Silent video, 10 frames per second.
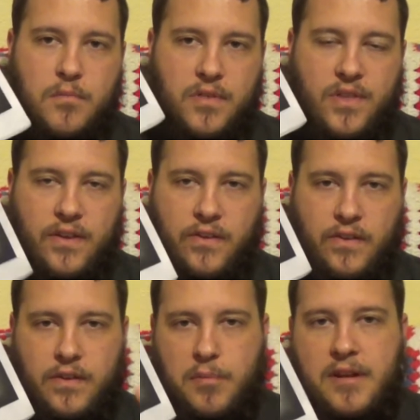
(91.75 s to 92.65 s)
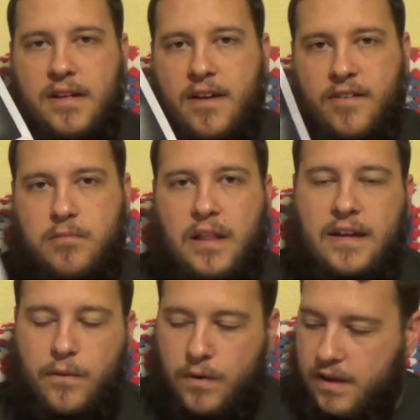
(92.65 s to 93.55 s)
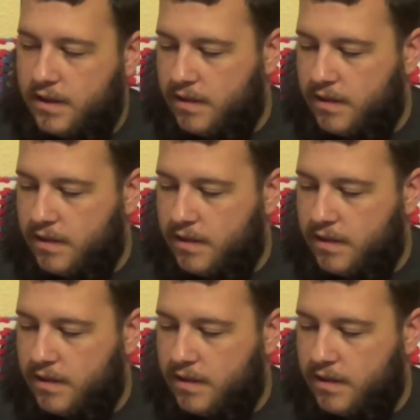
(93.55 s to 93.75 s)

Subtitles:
but this is a PDF, black and white.